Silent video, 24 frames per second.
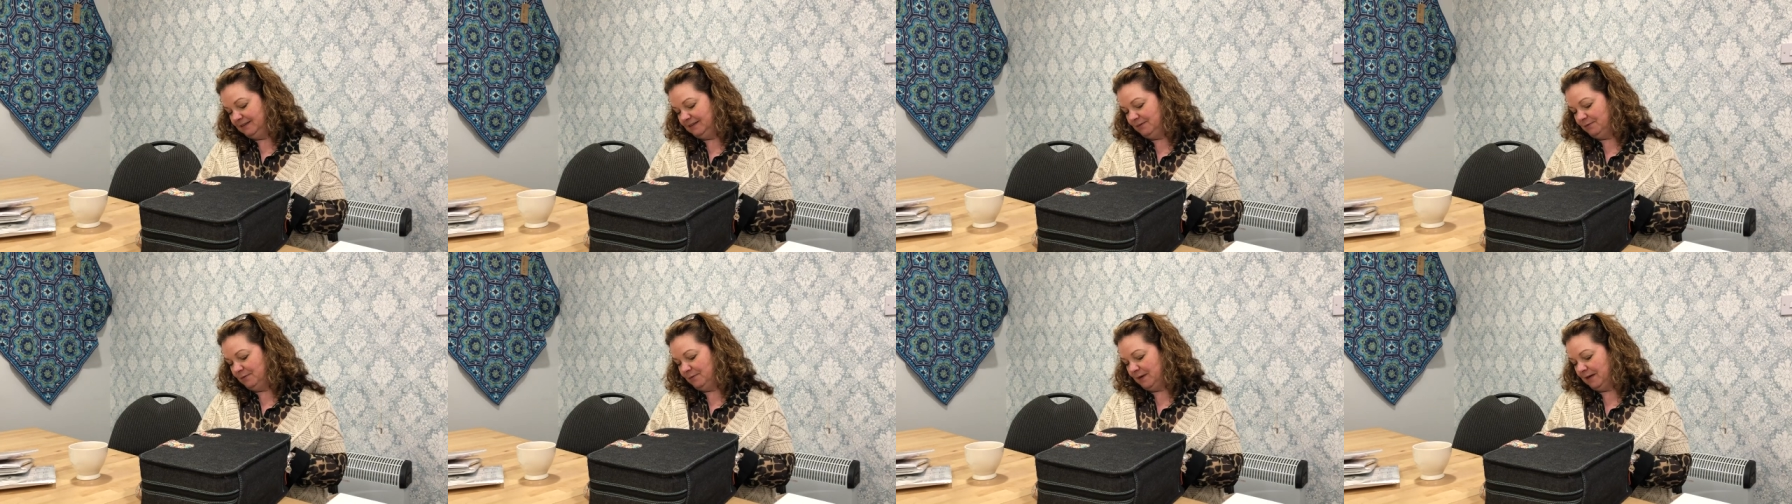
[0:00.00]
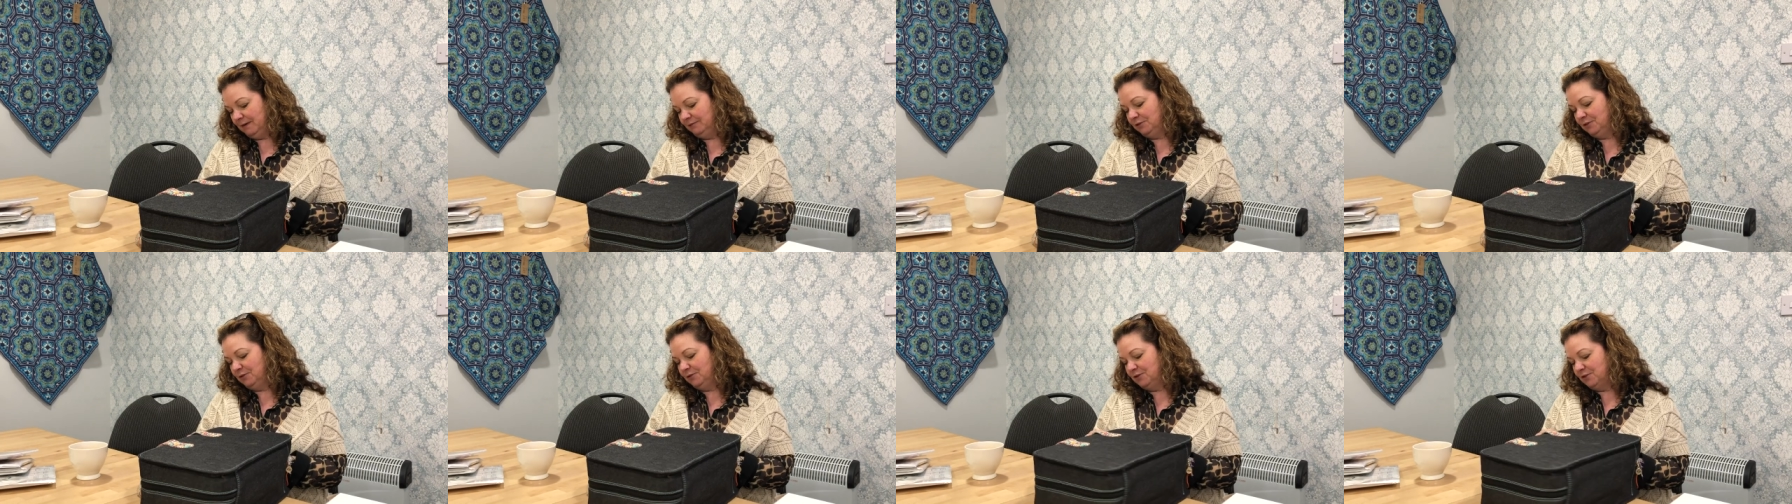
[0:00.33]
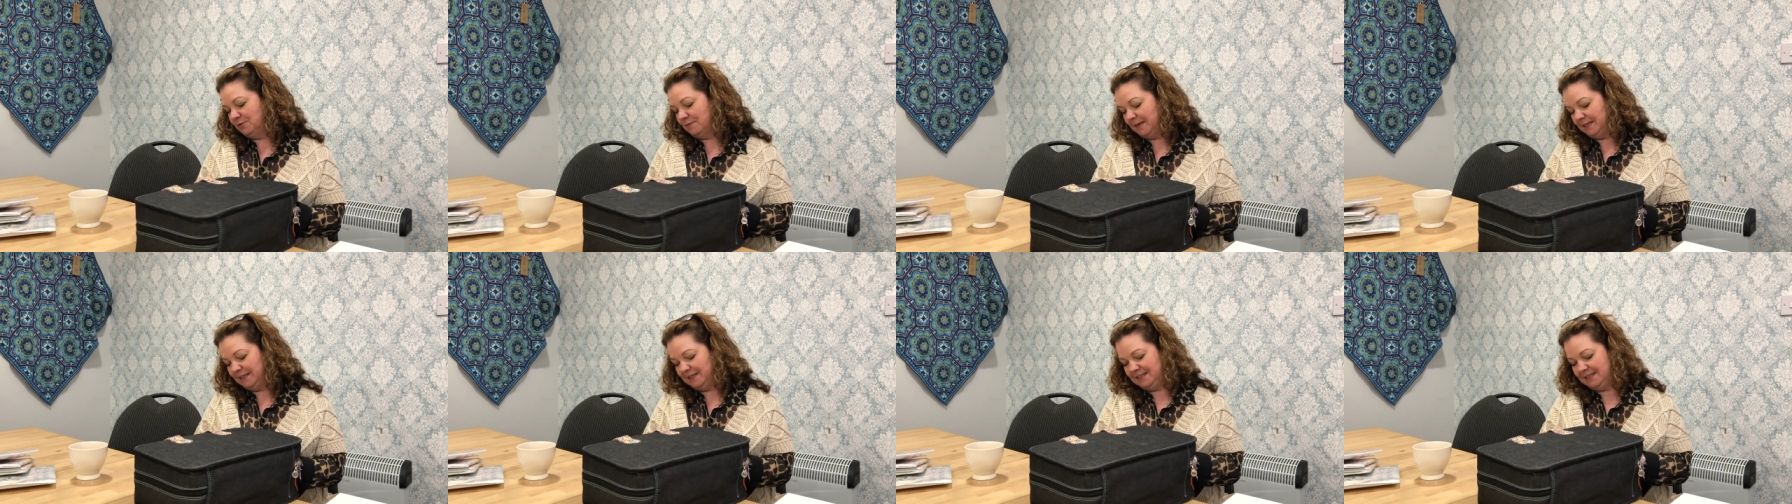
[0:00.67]
We might have to do
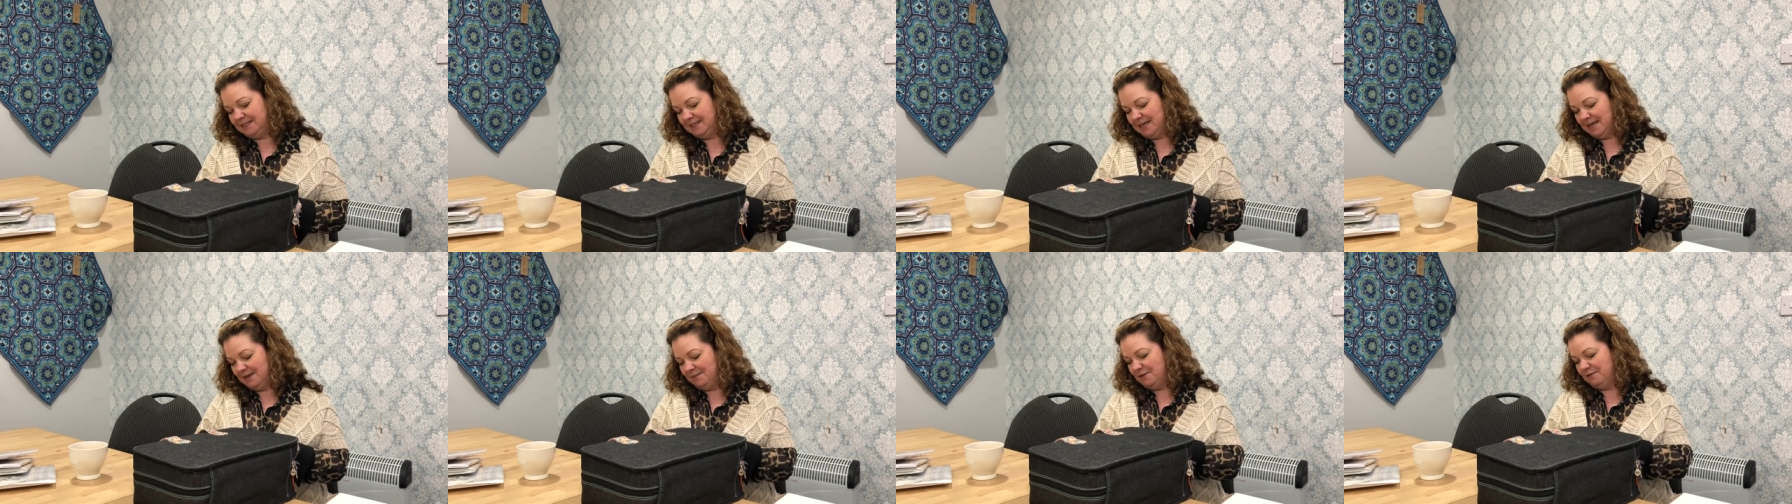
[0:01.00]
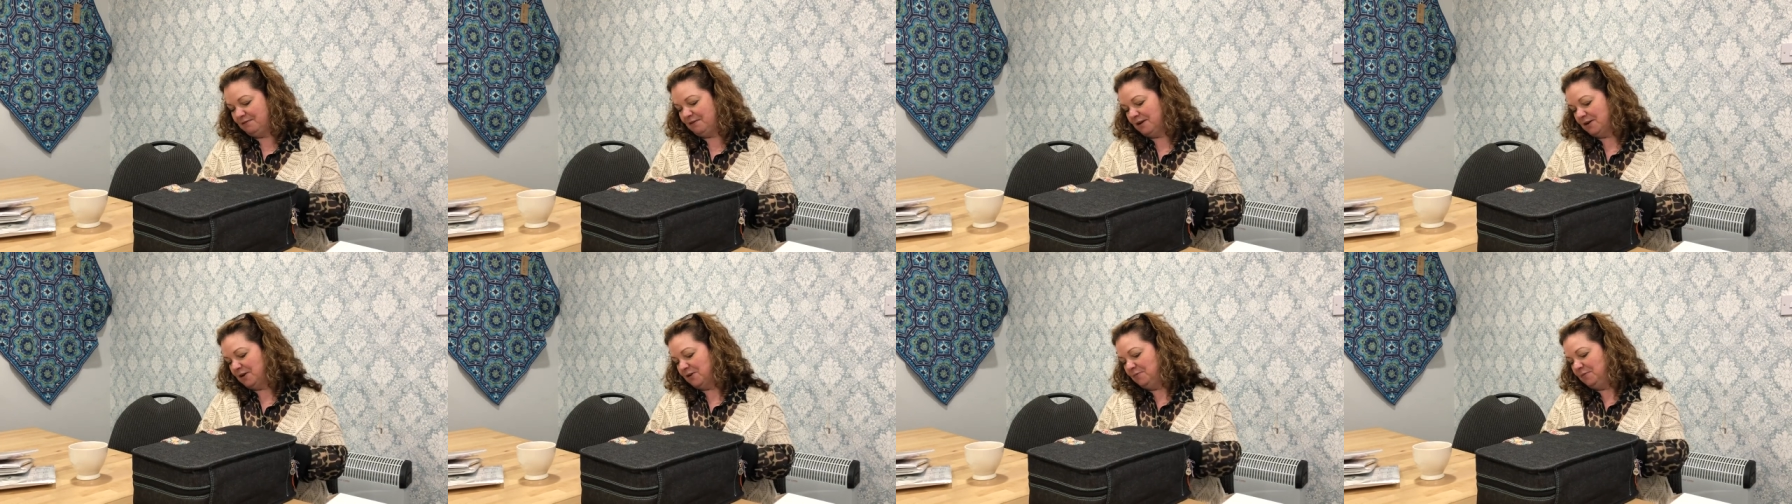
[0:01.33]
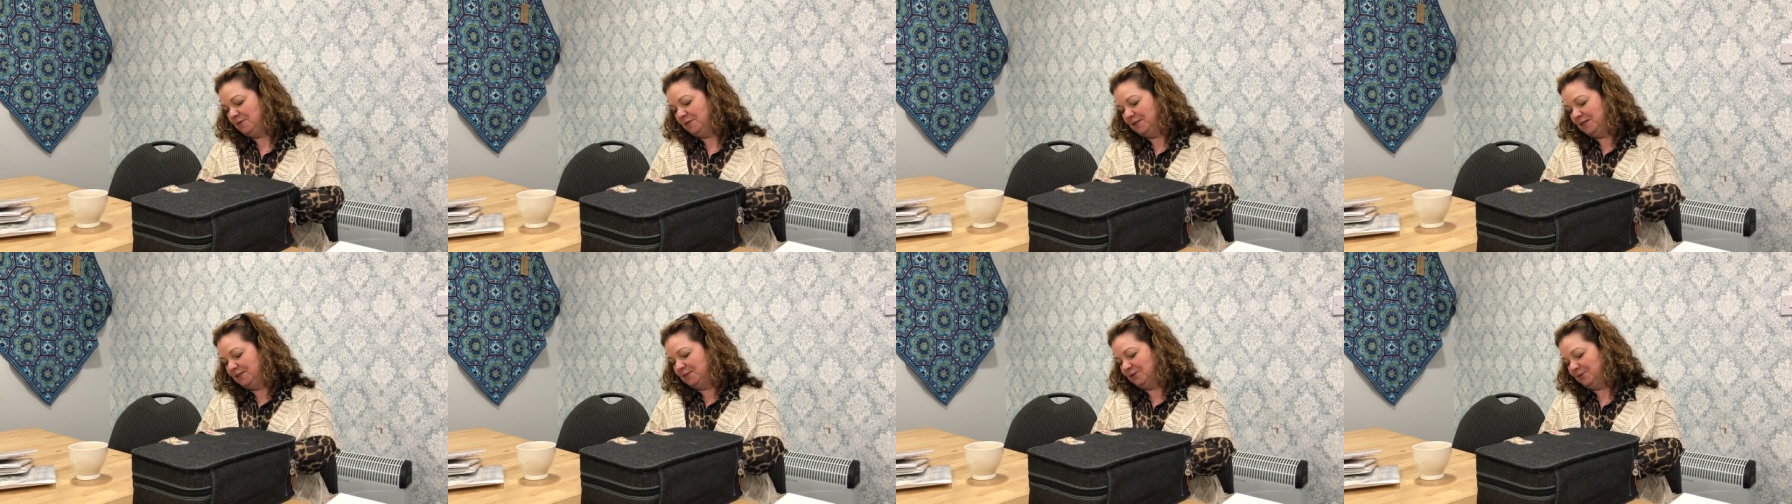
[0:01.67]
some editing, Amy, if I
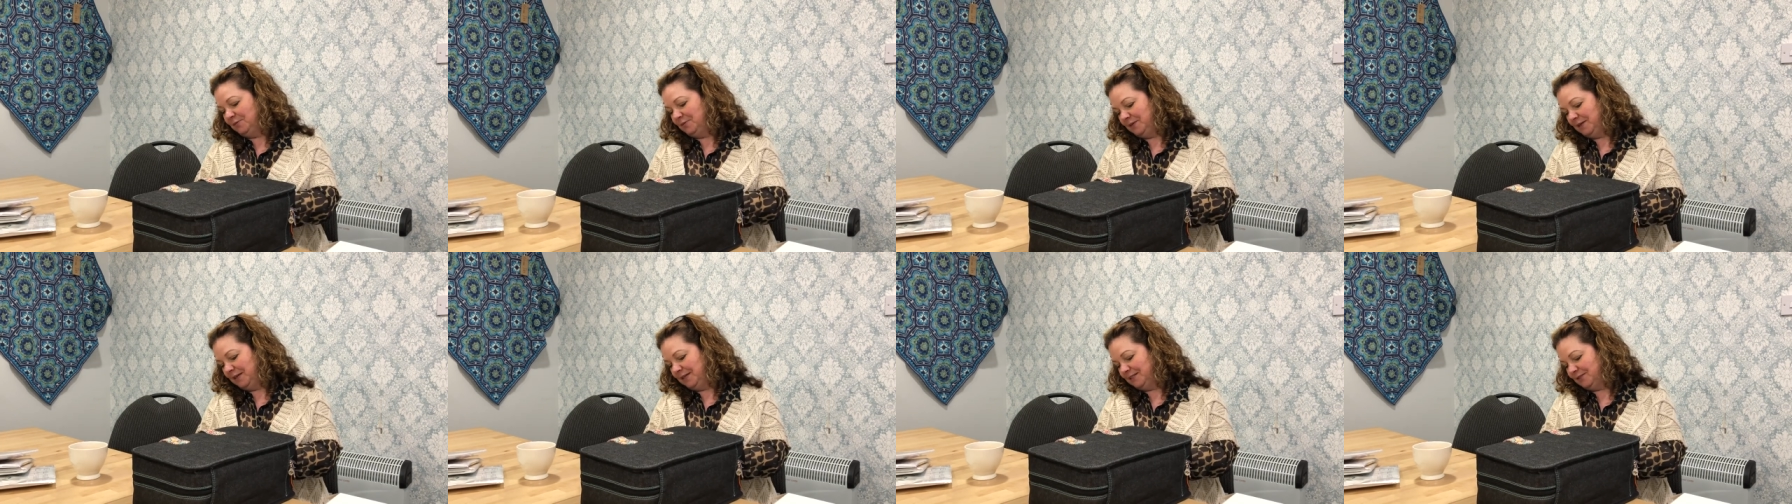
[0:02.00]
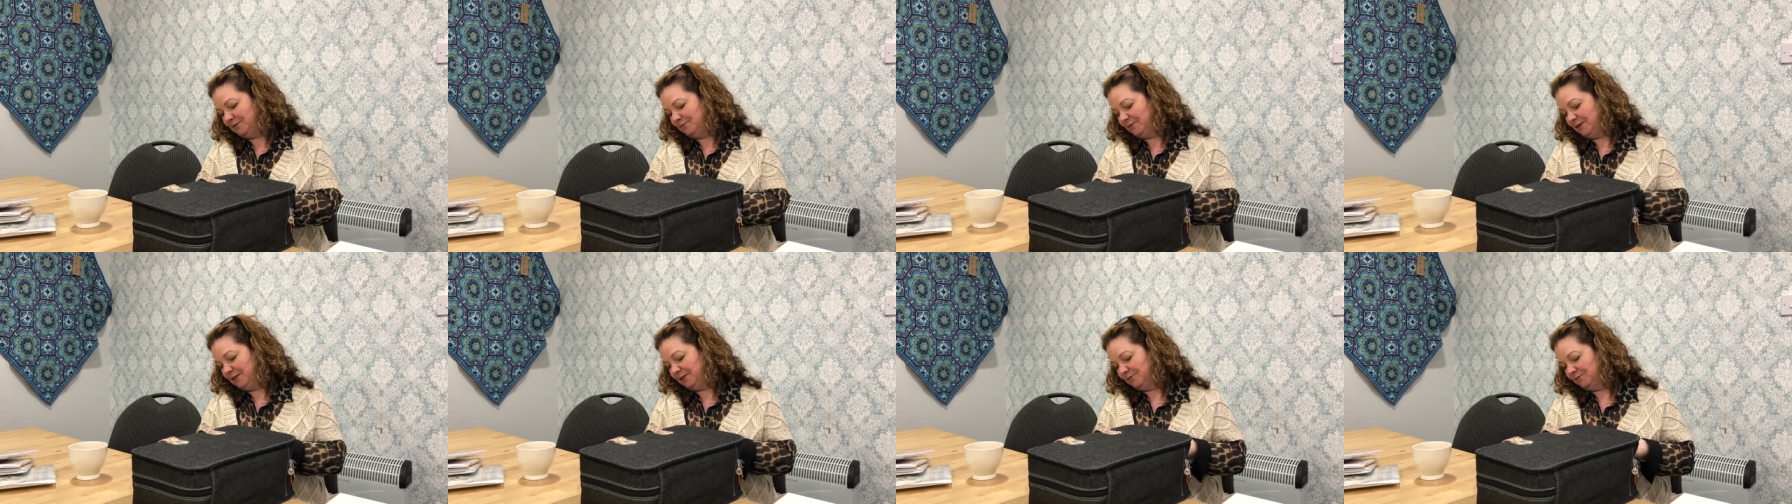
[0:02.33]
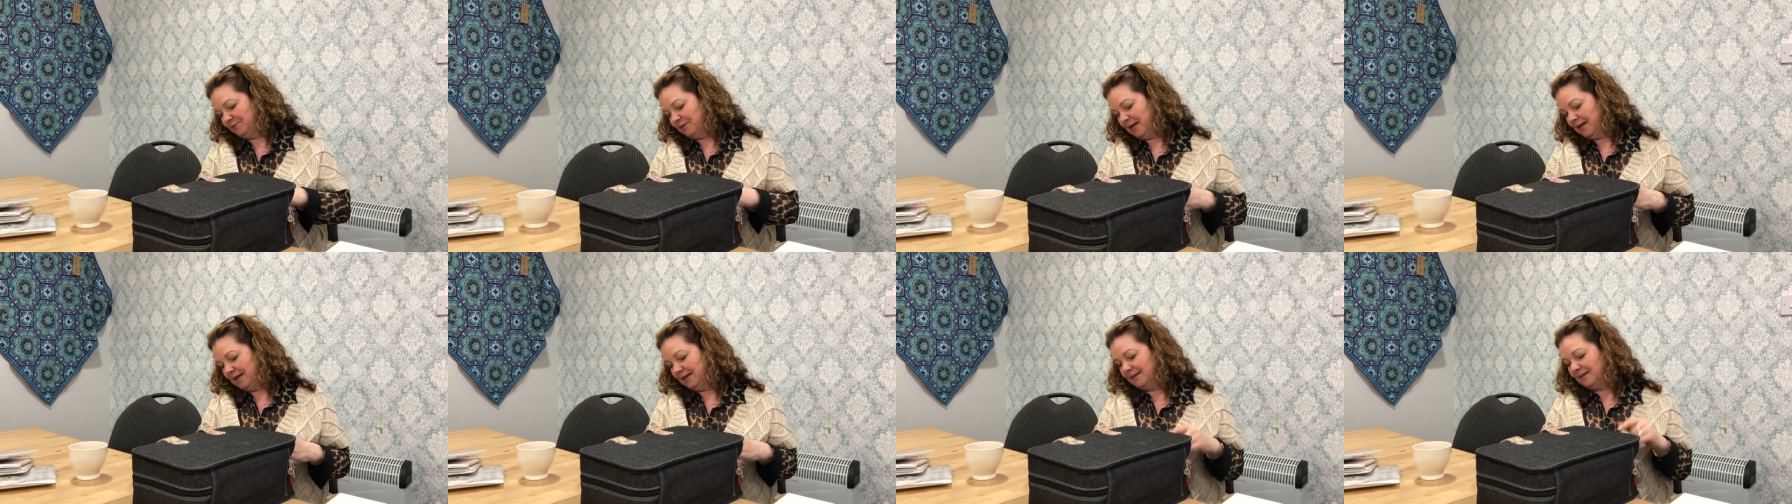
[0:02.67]
open this up and it's a real
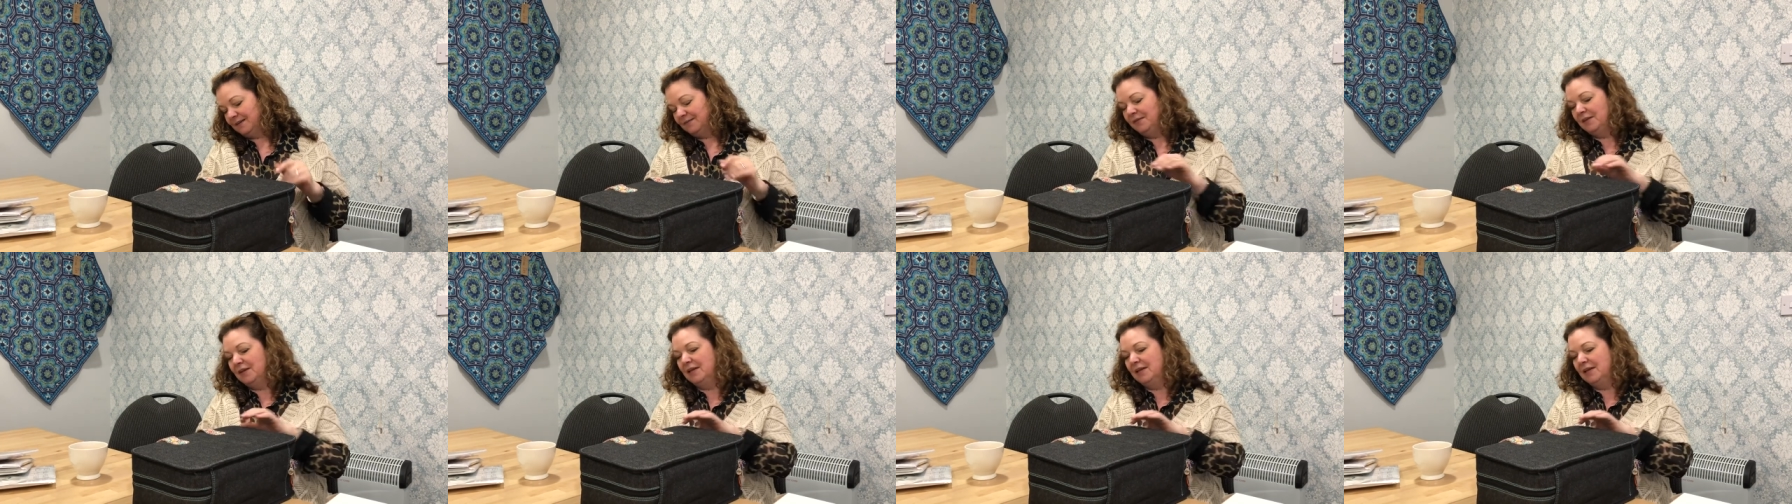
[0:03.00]
wreck.